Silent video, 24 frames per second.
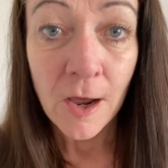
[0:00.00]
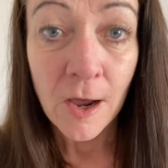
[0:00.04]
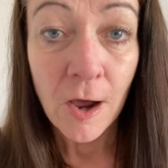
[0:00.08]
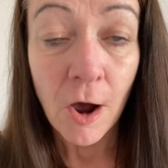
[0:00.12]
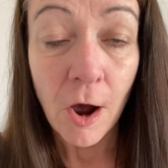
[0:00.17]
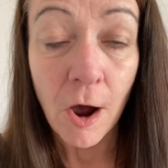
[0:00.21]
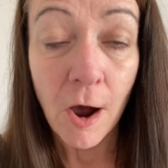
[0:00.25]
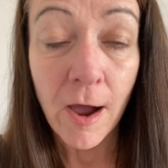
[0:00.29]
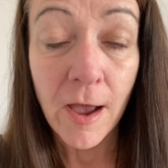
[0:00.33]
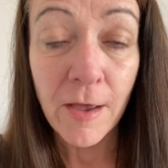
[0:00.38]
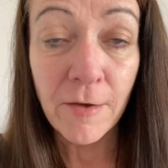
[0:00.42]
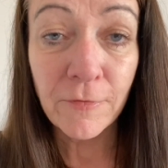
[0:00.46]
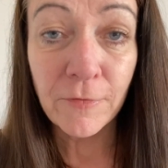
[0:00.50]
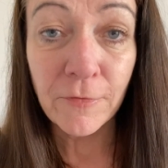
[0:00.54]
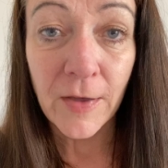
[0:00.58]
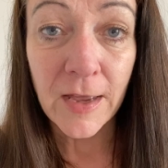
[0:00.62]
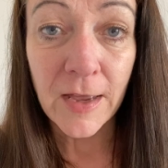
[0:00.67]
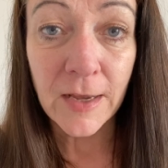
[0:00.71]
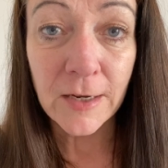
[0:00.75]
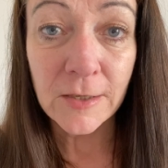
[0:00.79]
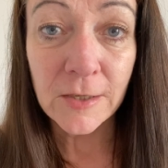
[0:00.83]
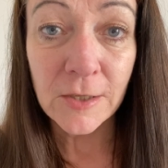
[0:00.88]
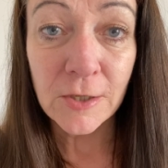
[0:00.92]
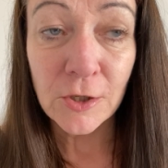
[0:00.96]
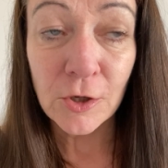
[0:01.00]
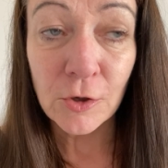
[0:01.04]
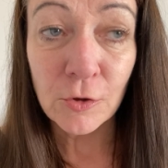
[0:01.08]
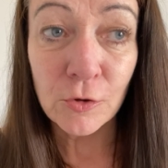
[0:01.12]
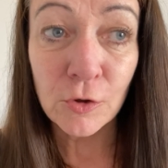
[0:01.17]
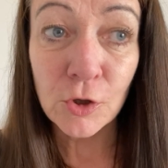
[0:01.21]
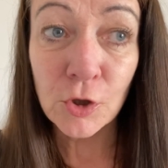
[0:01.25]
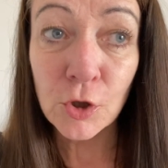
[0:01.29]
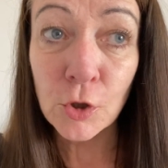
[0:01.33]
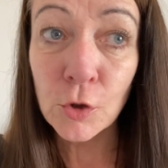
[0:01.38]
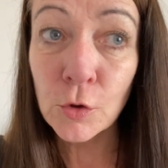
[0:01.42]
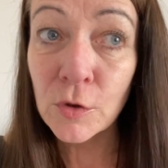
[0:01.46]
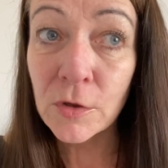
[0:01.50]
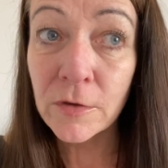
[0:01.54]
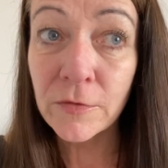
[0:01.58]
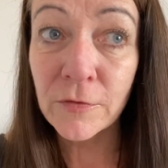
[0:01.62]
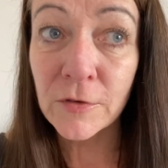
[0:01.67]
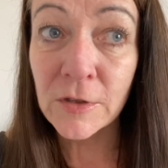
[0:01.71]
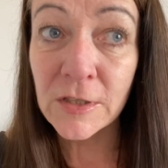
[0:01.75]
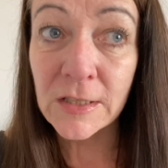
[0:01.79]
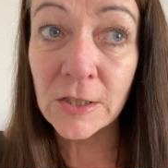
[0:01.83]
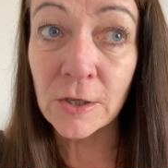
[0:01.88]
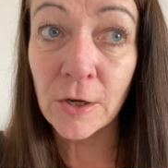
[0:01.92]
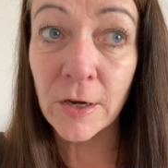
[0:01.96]
I found on 2
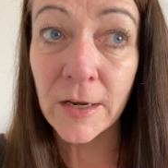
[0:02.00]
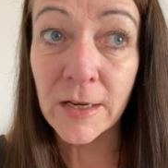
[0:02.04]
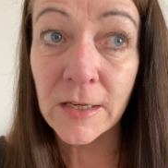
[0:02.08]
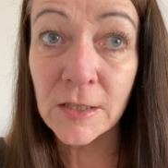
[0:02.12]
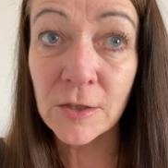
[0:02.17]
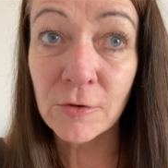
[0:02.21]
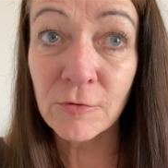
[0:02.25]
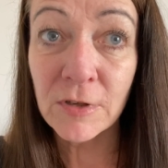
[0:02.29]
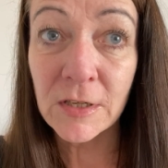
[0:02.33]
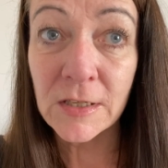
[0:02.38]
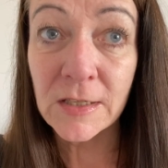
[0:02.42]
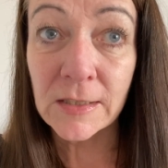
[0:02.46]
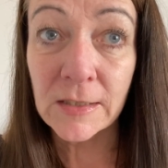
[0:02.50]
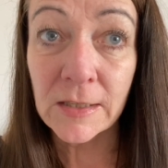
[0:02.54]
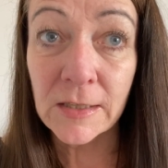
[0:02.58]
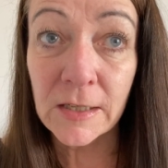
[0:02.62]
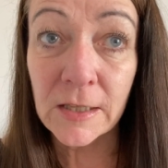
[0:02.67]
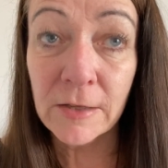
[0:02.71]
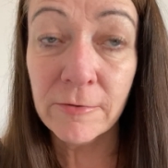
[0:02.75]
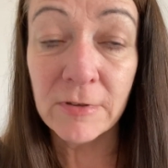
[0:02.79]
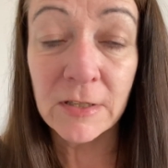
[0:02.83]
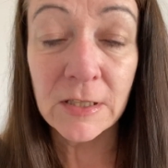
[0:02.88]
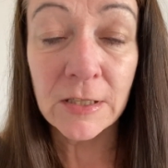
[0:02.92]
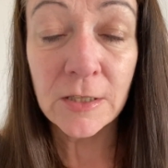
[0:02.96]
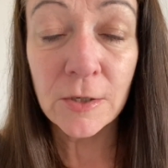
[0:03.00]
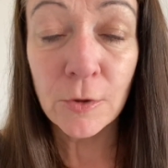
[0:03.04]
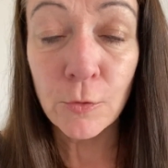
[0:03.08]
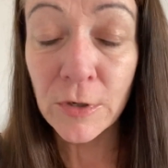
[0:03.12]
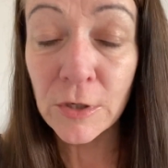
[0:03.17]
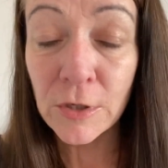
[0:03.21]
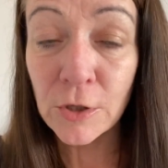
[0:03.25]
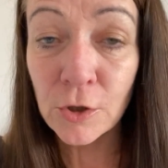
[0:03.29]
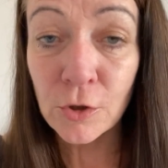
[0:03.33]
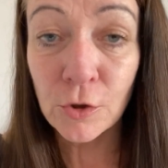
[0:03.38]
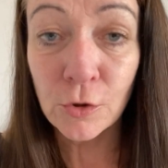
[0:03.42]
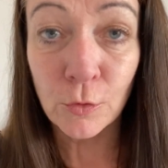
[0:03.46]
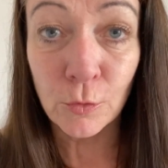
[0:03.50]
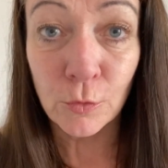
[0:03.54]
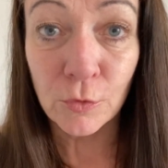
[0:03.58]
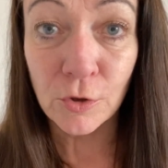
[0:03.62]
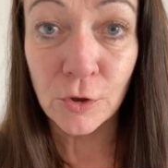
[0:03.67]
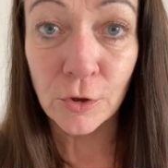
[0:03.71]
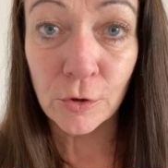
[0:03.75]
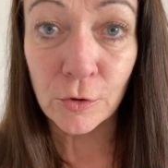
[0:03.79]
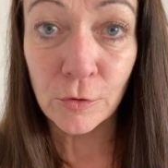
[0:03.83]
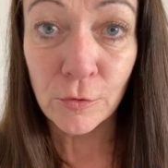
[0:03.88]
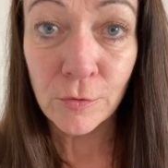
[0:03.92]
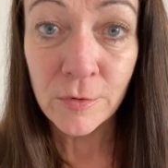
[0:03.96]
different sites recently, there is no one to talk
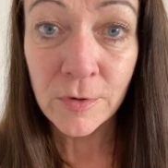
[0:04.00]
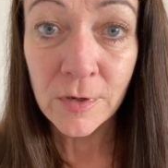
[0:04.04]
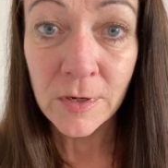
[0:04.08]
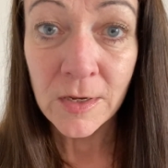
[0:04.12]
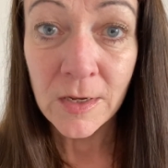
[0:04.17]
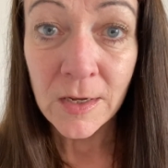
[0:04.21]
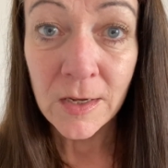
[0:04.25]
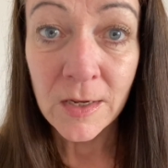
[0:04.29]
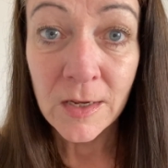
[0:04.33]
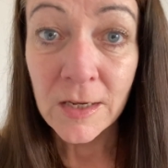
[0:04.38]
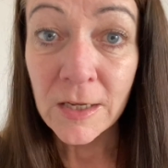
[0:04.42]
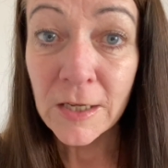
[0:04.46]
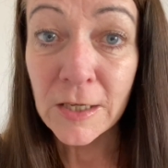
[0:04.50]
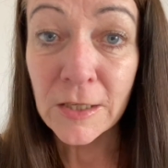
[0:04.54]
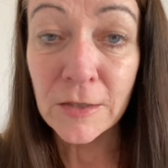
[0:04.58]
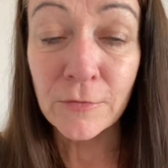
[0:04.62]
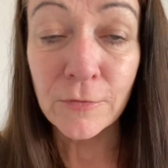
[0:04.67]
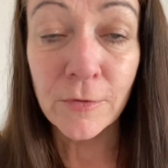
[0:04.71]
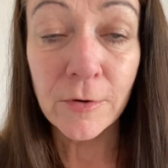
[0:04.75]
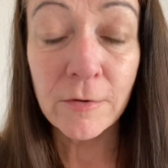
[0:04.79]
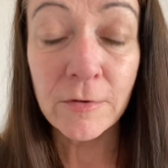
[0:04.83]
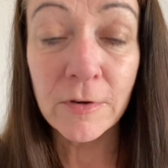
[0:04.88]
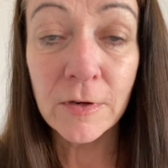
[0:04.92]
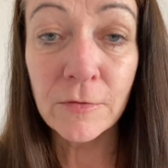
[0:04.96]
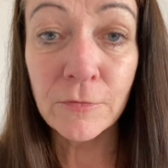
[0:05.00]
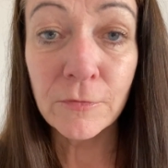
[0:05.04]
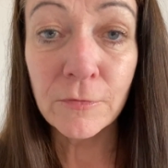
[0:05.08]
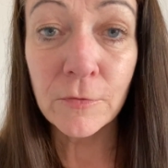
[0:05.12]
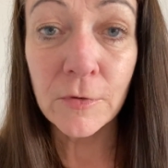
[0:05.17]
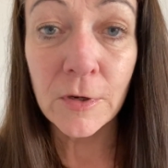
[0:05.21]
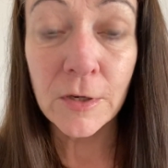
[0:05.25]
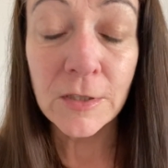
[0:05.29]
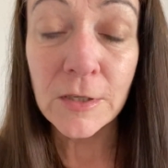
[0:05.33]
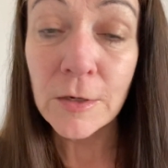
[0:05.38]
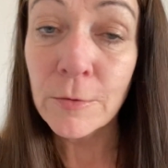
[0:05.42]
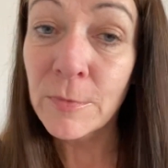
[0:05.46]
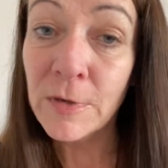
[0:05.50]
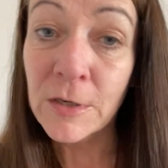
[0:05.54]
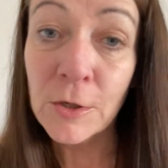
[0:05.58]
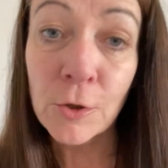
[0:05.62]
to. It's very, I don't mean